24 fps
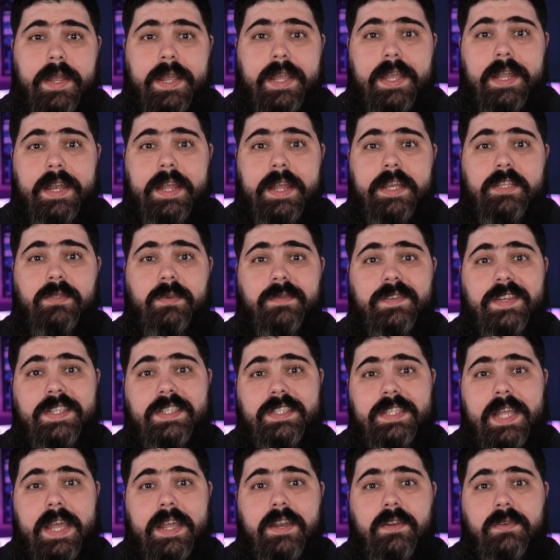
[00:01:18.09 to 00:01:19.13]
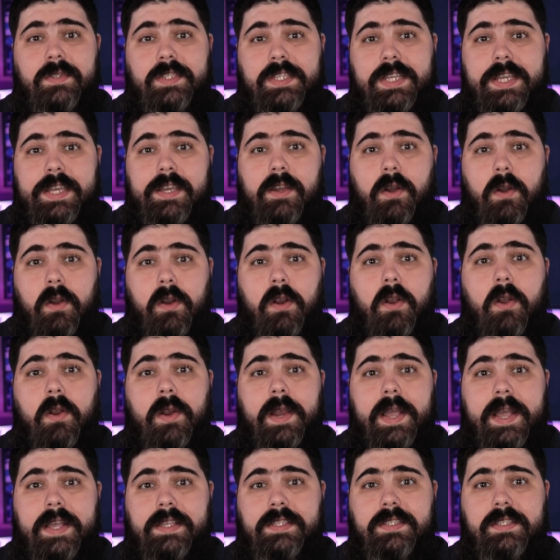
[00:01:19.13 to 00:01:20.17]
It connects with a standard
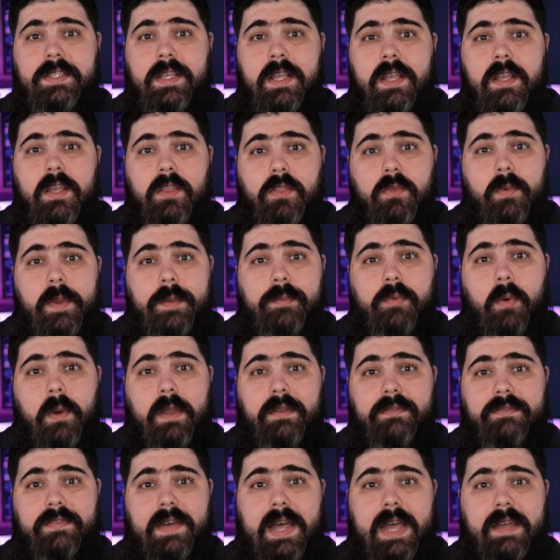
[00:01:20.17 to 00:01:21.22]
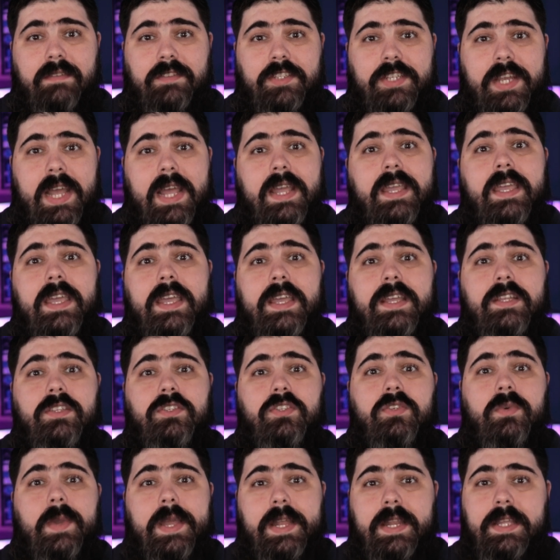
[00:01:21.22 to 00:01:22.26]
TRRS 3.5 jack
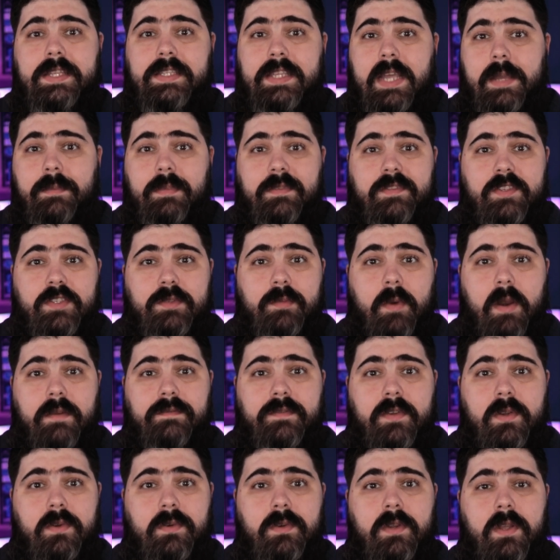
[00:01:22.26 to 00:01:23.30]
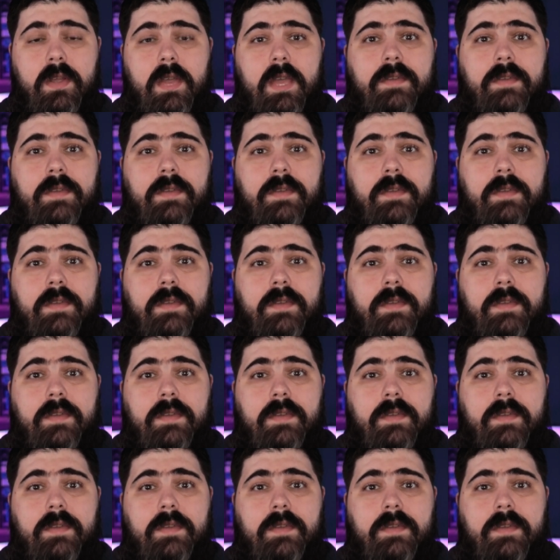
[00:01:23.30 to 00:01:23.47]
into any type of smartphone.